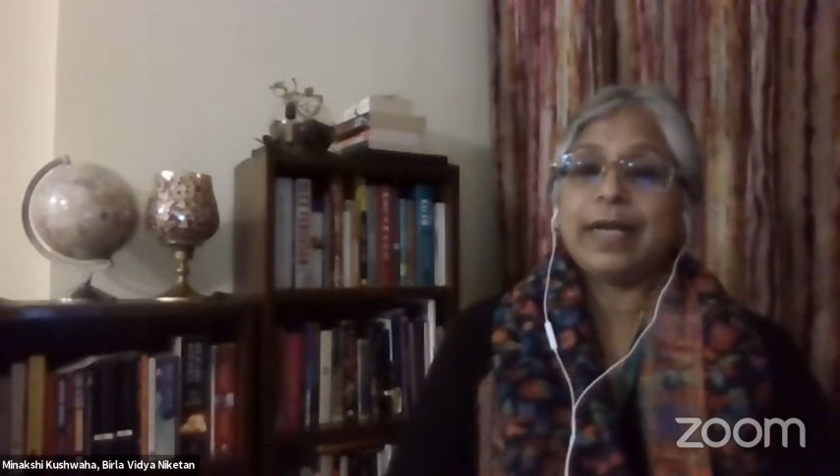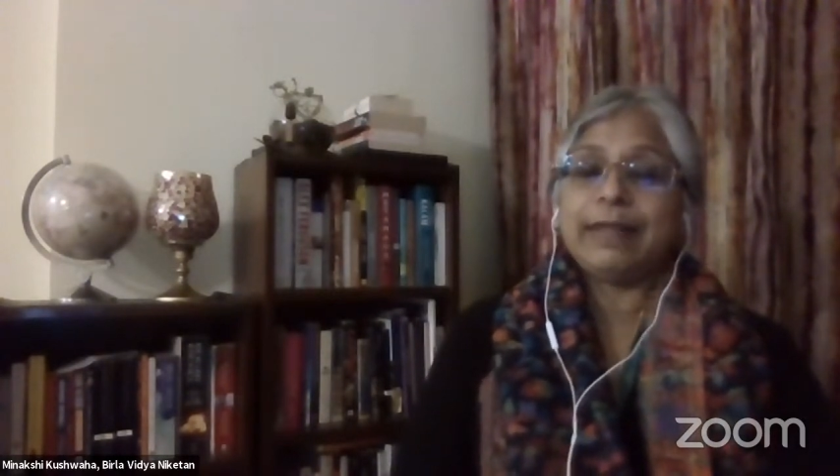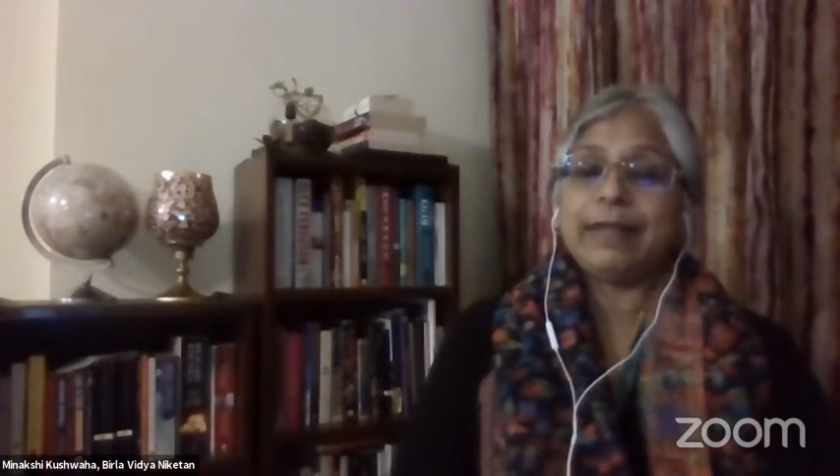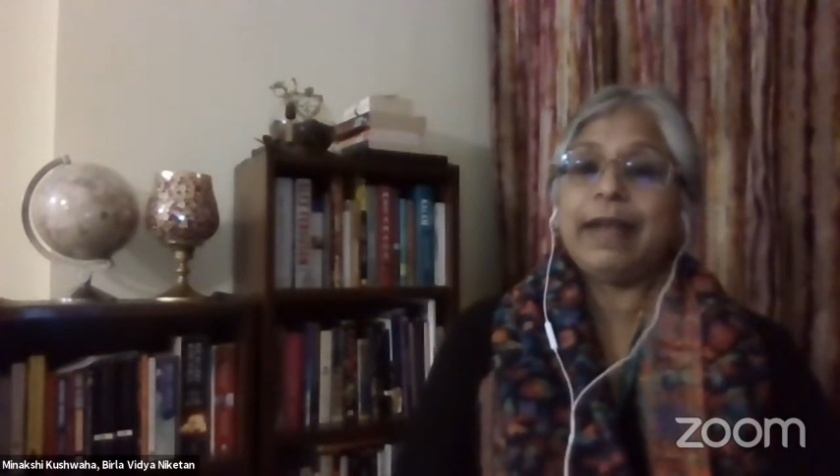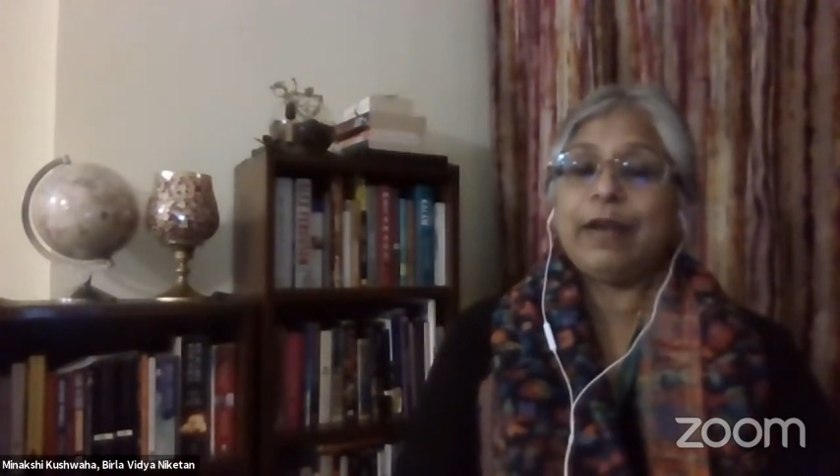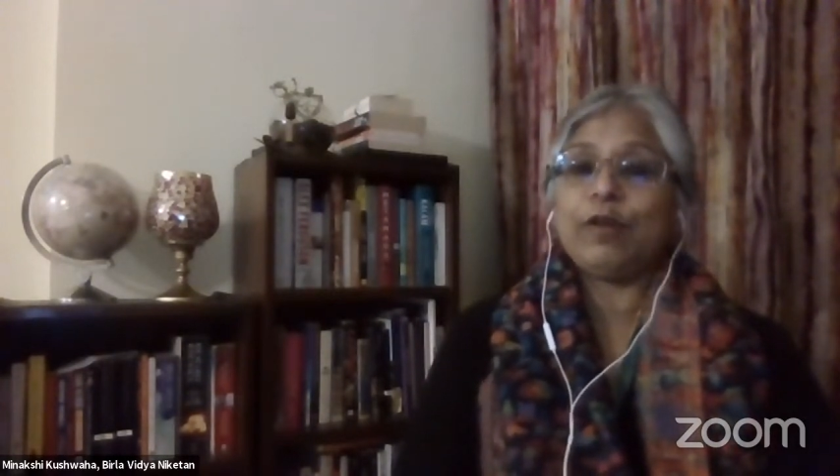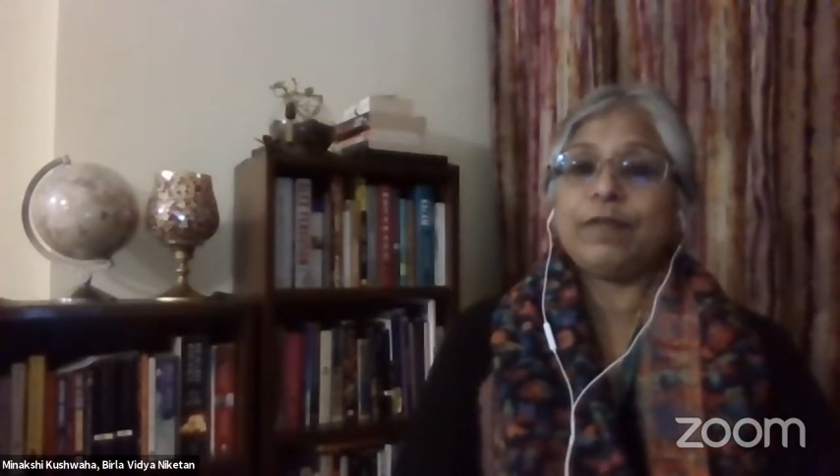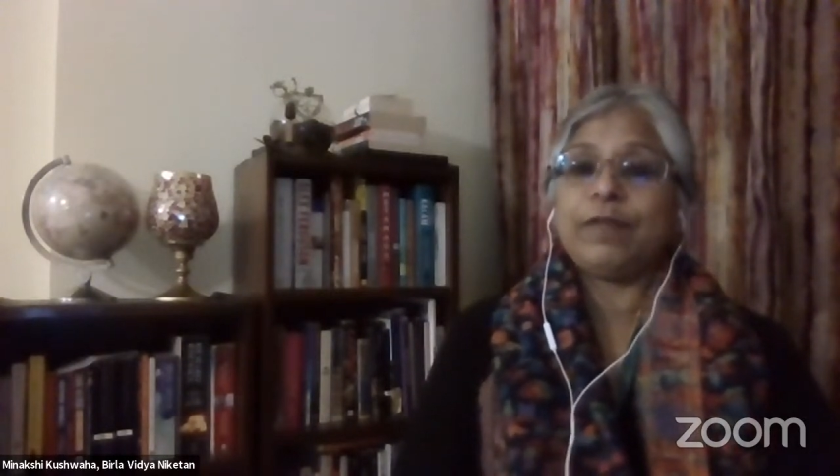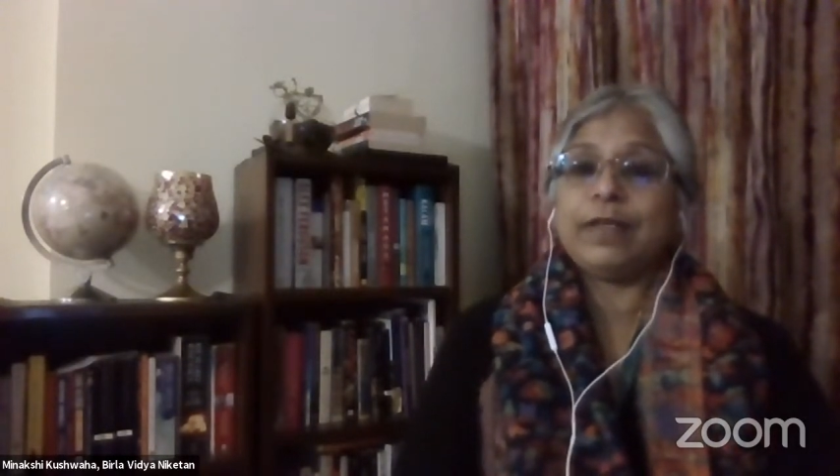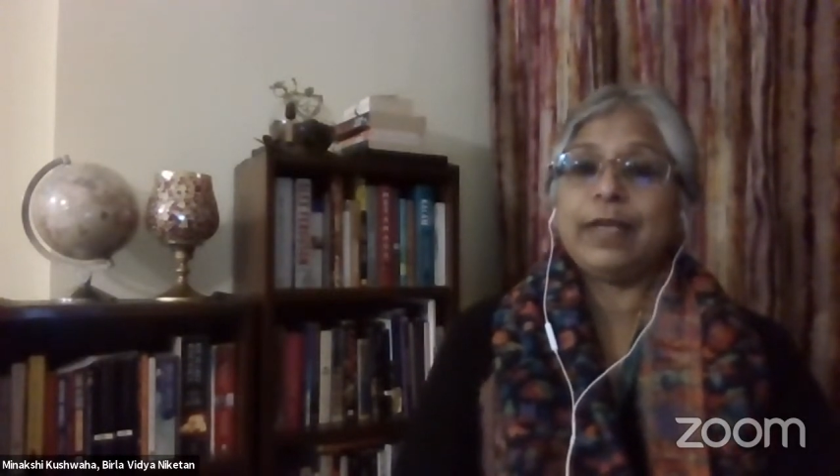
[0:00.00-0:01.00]
at the end
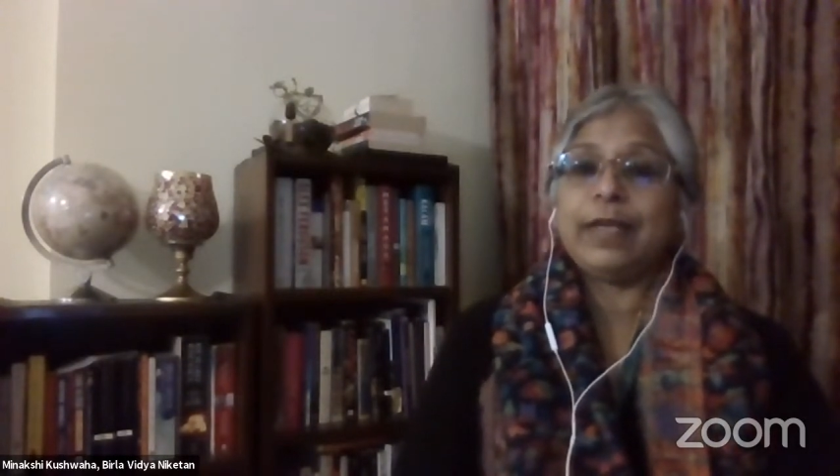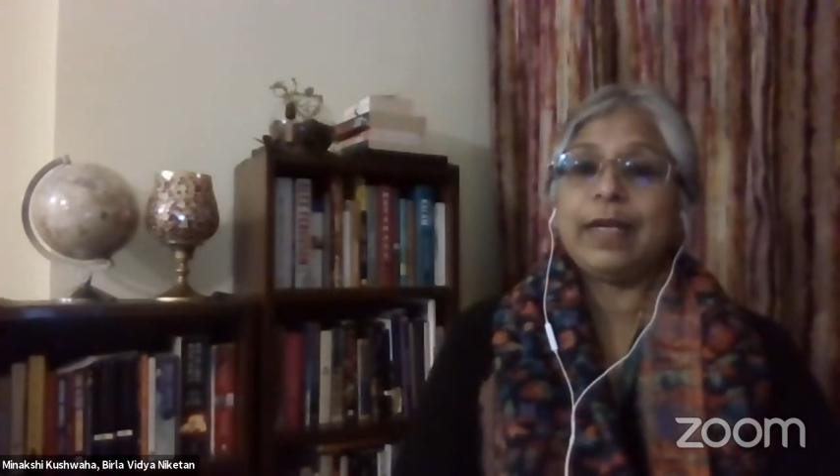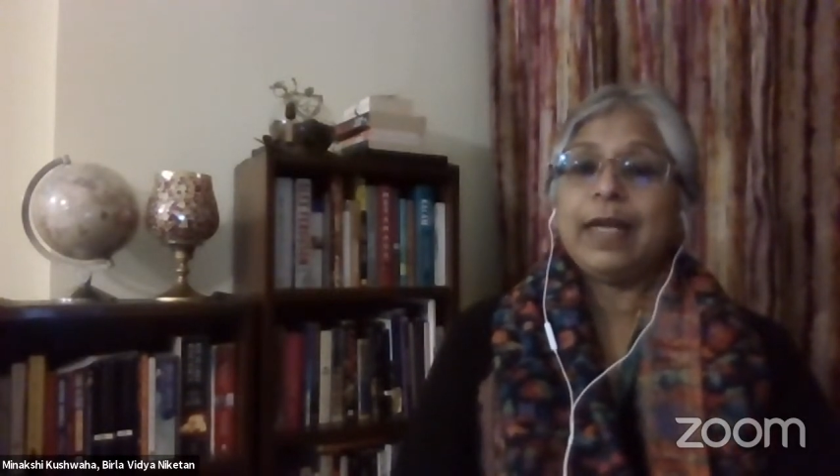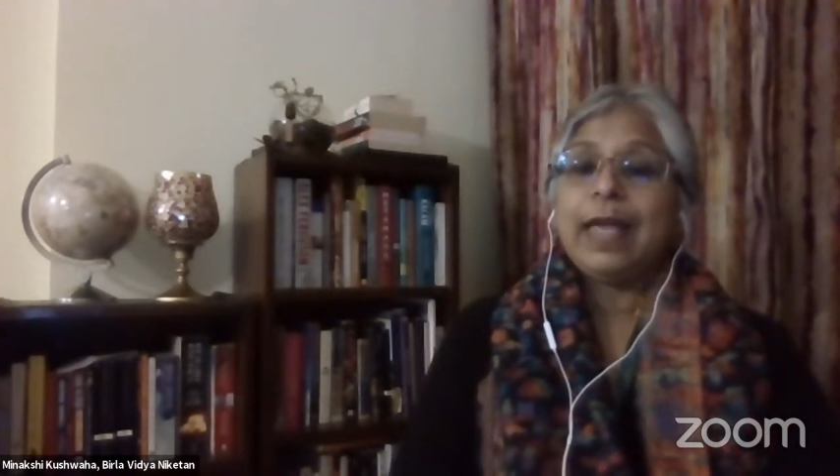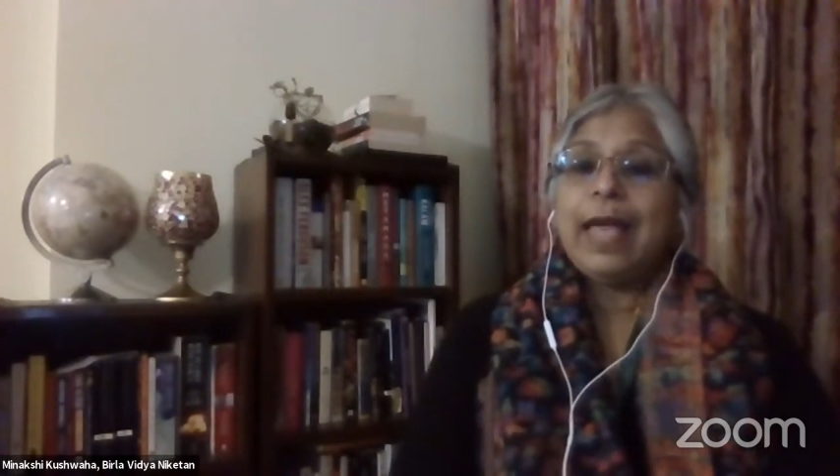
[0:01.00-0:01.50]
of the day.